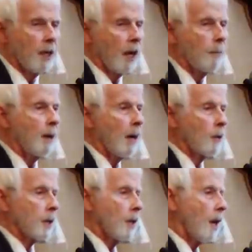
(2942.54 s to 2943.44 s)

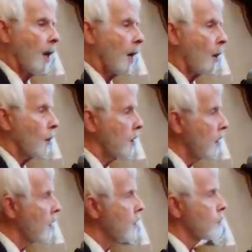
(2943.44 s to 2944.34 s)
about how
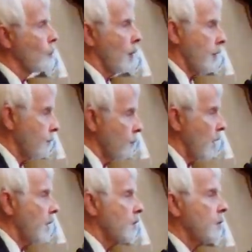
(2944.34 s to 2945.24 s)
he and his wife
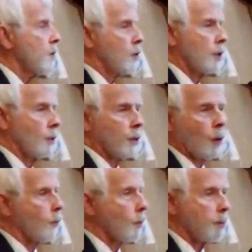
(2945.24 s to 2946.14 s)
raised his children
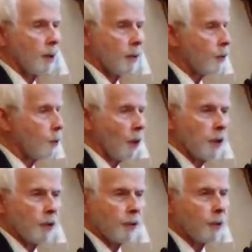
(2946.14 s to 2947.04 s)
over a period of
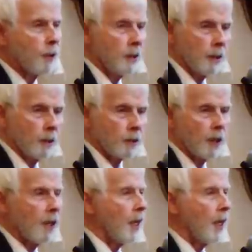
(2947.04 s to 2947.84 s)
20 or 30 years